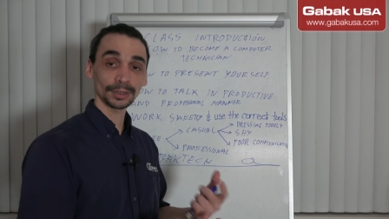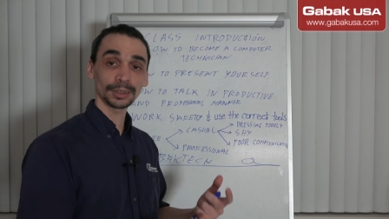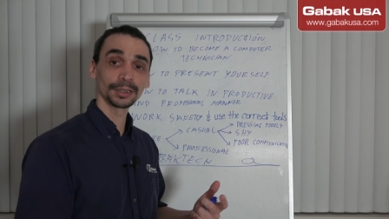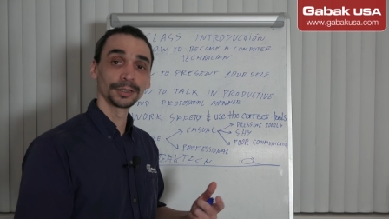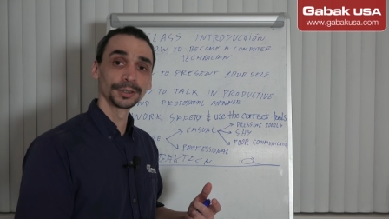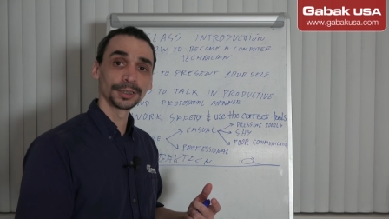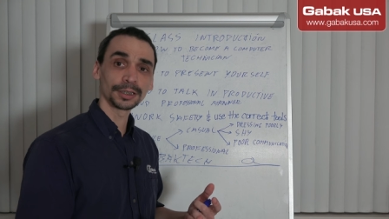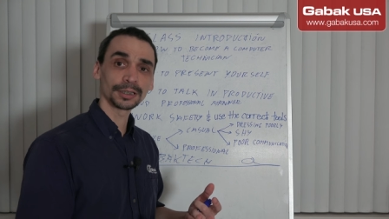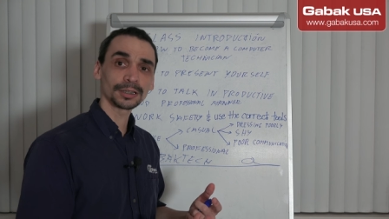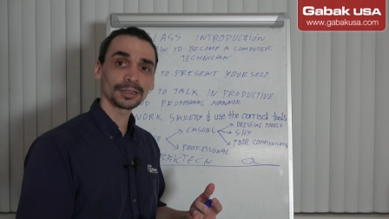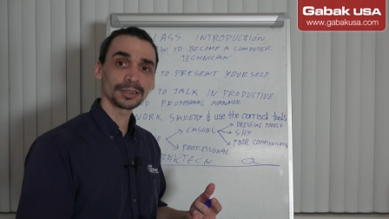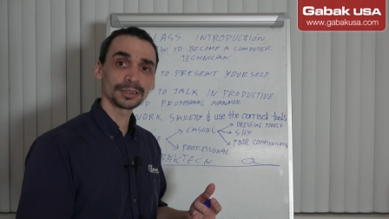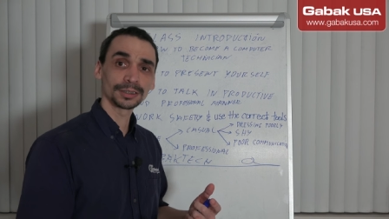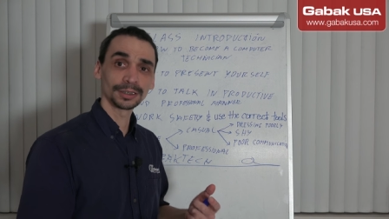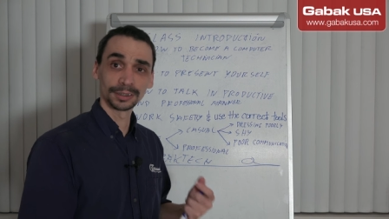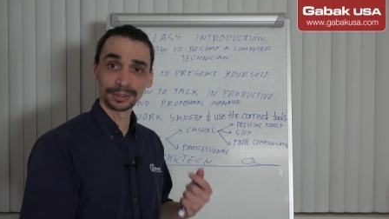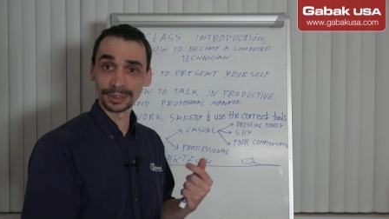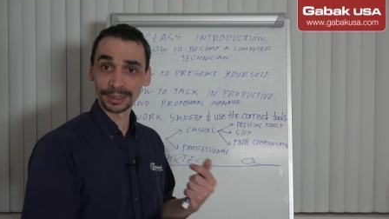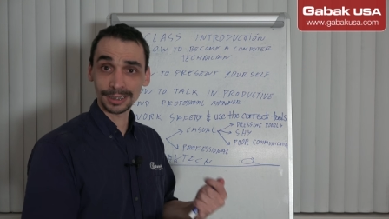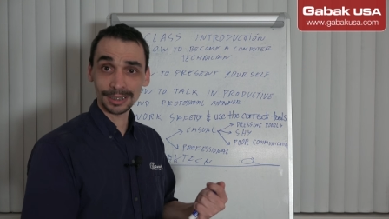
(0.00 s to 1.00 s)
on the,
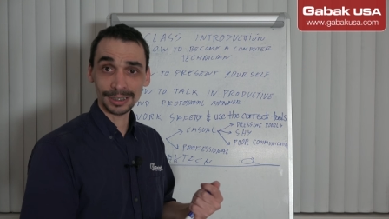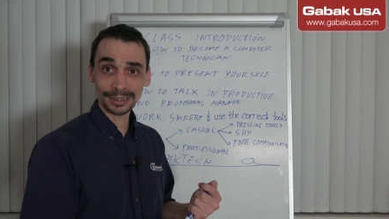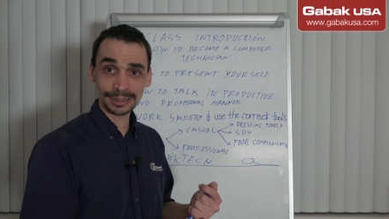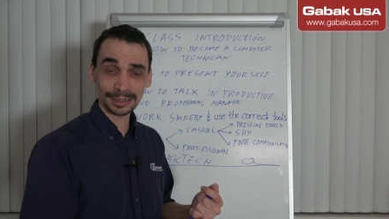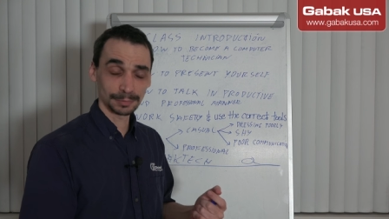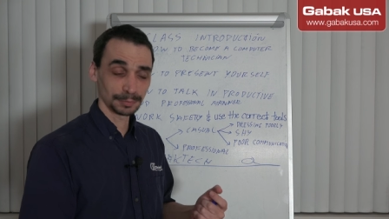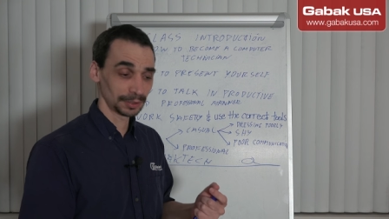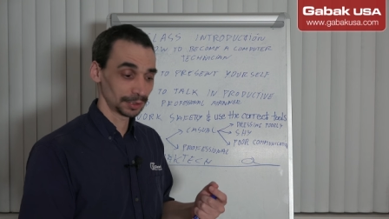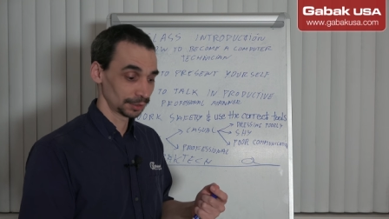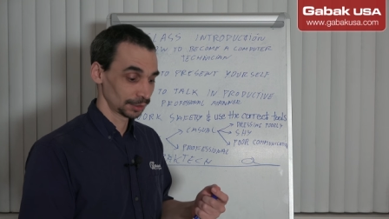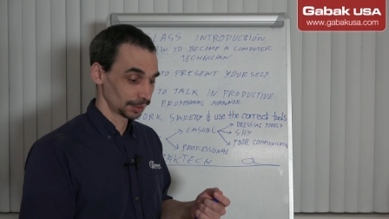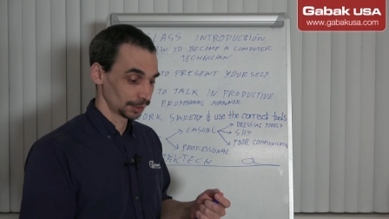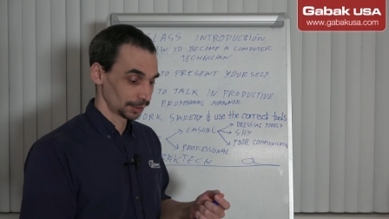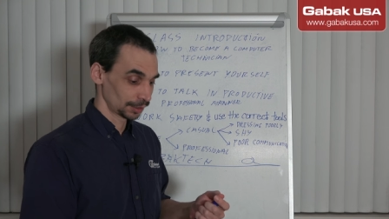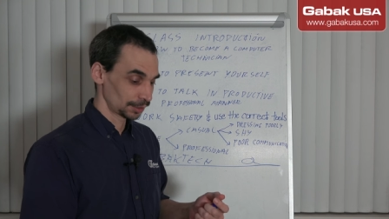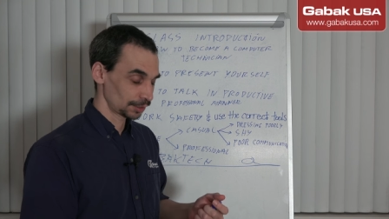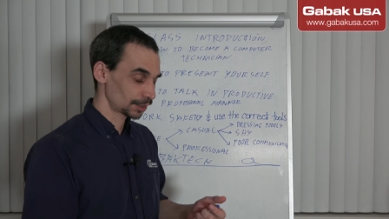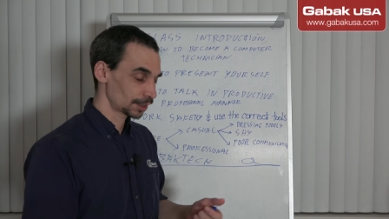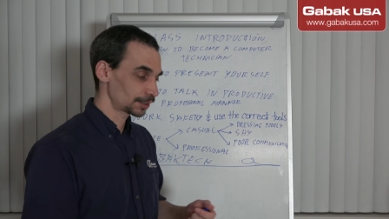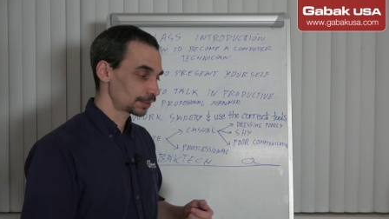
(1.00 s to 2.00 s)
on the customer,
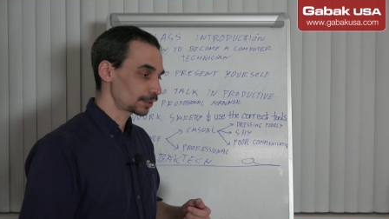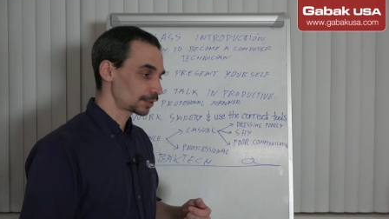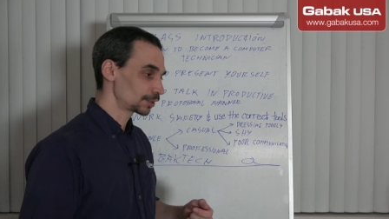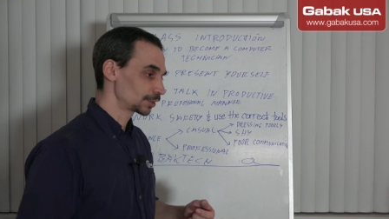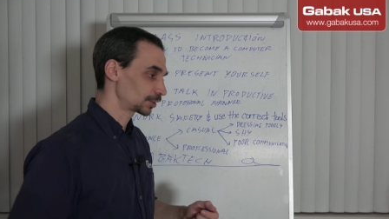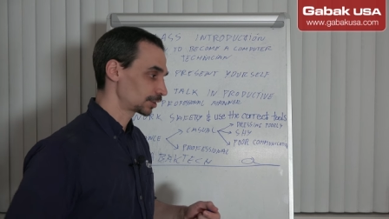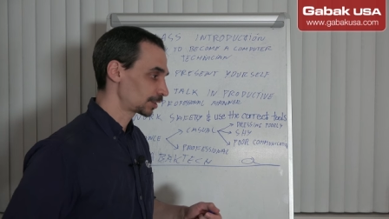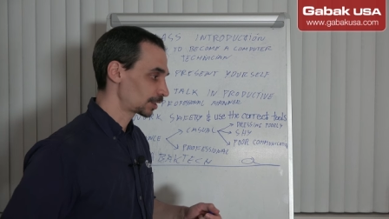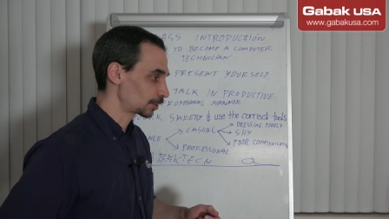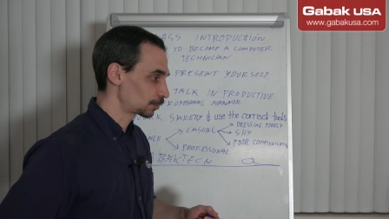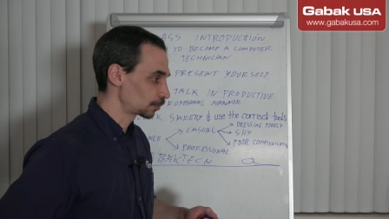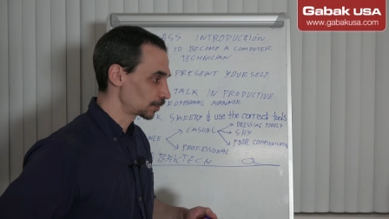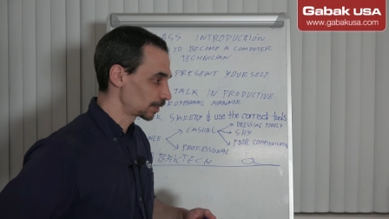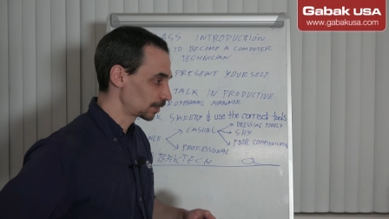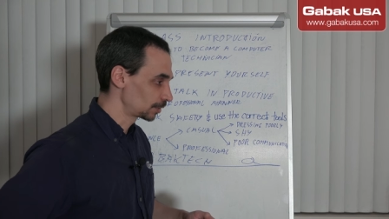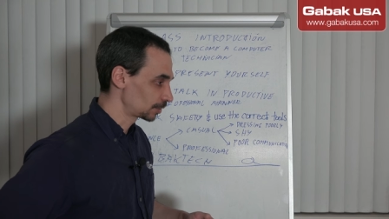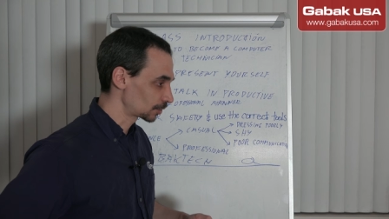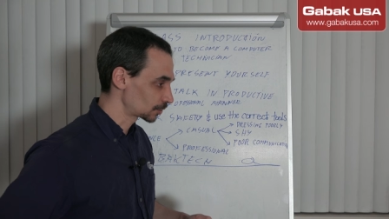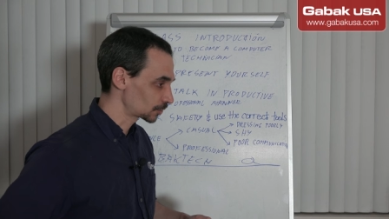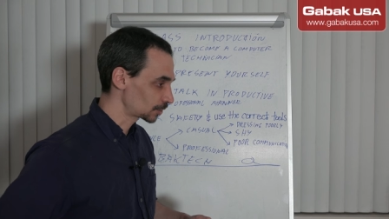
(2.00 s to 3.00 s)
you cannot start with
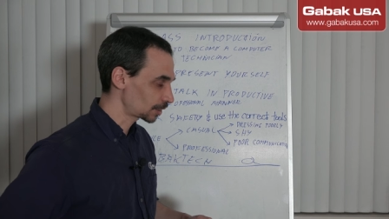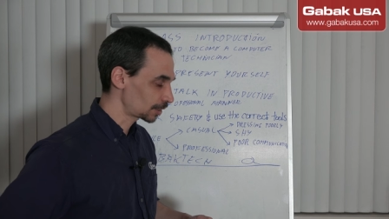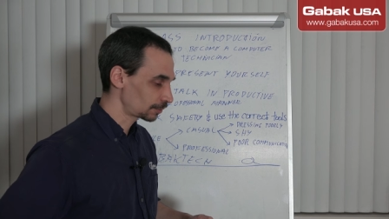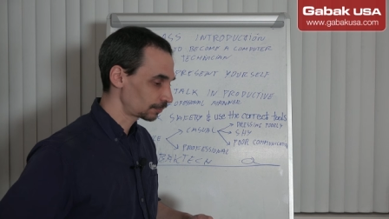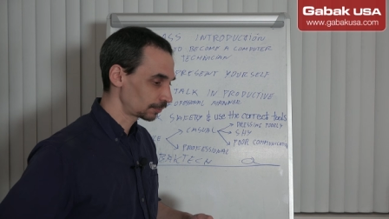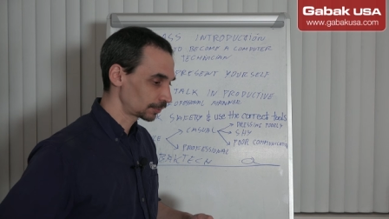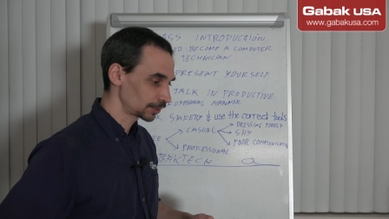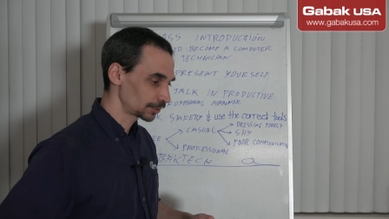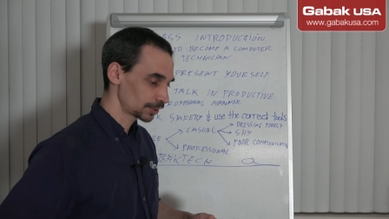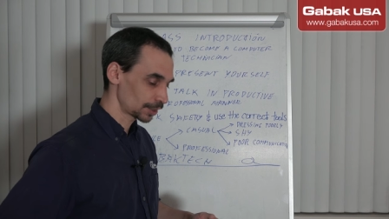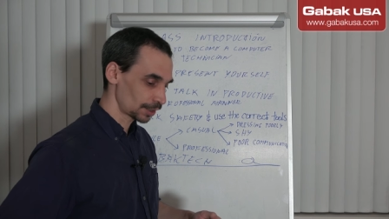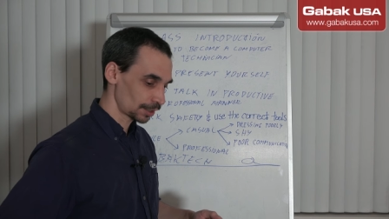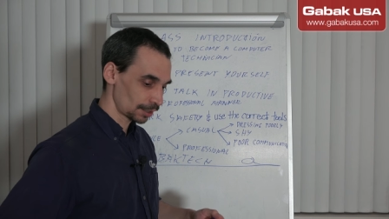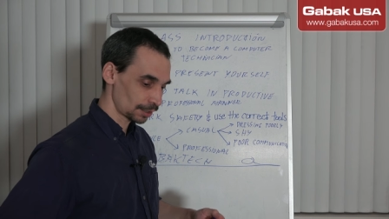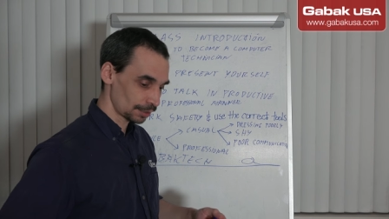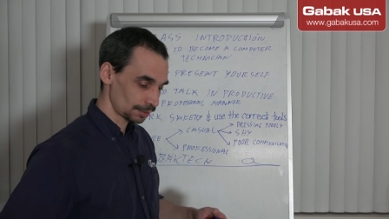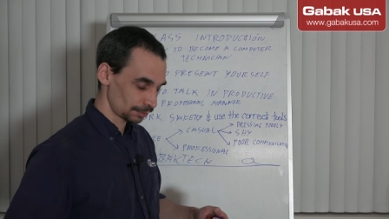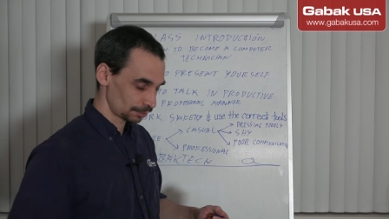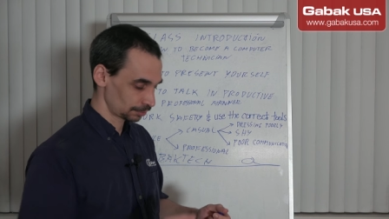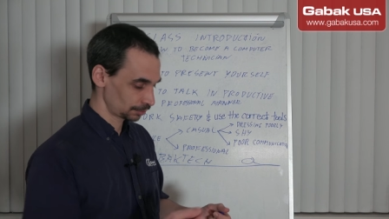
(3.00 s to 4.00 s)
your cell phone and say,
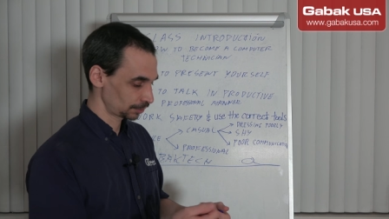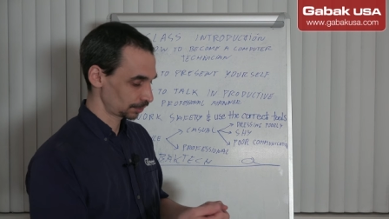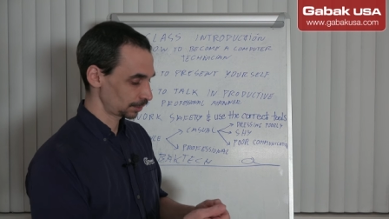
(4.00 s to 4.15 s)
oh,